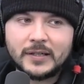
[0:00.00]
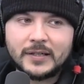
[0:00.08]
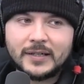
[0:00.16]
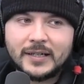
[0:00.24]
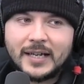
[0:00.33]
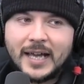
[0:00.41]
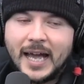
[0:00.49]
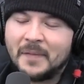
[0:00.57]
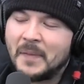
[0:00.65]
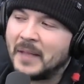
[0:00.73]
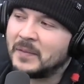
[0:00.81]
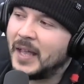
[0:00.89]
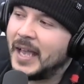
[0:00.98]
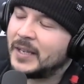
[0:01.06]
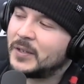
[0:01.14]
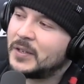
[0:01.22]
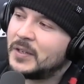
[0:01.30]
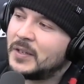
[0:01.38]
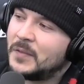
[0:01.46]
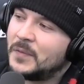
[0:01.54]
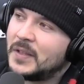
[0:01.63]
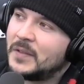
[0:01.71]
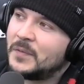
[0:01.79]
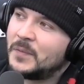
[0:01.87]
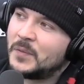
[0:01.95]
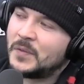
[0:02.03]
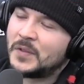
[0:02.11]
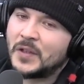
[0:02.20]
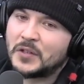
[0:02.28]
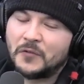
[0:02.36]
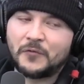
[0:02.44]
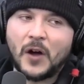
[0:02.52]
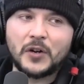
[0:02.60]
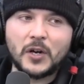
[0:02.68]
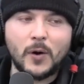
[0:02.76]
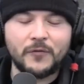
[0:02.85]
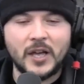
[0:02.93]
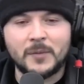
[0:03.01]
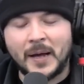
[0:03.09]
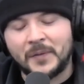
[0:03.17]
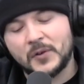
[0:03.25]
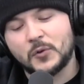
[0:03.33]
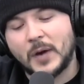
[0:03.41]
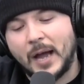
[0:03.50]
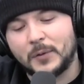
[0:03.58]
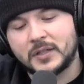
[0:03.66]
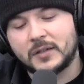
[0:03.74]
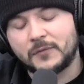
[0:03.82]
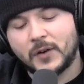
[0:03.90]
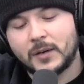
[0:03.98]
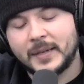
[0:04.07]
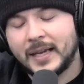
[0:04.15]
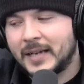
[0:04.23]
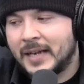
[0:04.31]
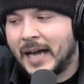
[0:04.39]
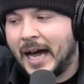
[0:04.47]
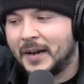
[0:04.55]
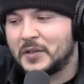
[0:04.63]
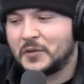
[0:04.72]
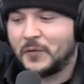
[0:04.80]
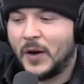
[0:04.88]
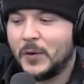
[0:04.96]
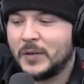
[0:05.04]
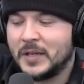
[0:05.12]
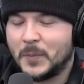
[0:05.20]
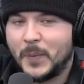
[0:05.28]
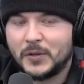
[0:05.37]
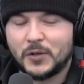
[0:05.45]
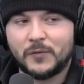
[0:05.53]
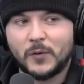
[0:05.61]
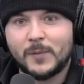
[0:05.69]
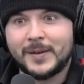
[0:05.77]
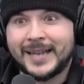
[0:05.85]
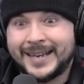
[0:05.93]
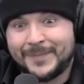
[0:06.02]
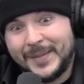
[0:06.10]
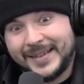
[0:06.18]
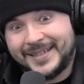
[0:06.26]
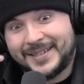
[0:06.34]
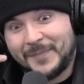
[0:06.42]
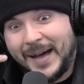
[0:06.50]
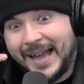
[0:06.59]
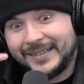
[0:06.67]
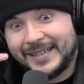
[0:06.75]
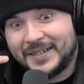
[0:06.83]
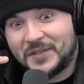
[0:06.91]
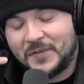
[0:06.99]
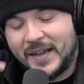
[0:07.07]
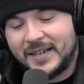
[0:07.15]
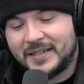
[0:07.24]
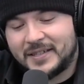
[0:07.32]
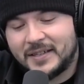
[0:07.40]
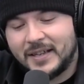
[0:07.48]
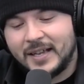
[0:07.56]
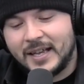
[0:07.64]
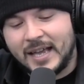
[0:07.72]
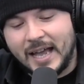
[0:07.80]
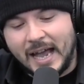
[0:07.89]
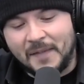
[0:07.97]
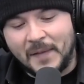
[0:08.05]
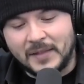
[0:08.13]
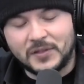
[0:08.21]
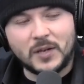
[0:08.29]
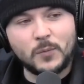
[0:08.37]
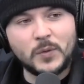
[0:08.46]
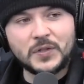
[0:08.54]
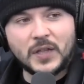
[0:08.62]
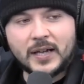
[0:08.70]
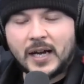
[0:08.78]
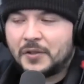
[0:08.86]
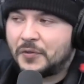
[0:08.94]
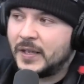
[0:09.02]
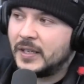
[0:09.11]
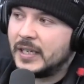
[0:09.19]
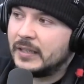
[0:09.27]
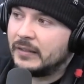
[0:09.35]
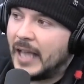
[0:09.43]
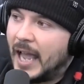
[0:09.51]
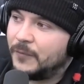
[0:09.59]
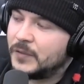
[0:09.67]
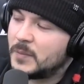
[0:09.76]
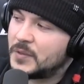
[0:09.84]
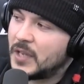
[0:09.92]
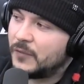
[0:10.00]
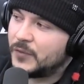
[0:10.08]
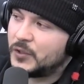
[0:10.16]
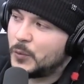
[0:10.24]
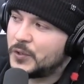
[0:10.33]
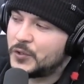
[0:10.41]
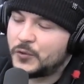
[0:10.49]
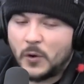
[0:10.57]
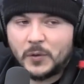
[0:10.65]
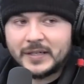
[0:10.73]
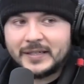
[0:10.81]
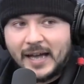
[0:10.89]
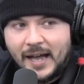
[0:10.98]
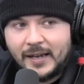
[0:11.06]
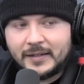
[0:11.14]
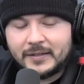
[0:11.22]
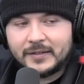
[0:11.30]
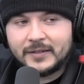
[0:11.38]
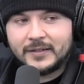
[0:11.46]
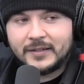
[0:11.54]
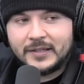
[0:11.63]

and then like there's a photo of him on the ground confirming it, and on his phone is a picture of the woman and a big smile on his face. Oh my gosh. Then someone's like, I think he laughed himself into a stroke and died. I think this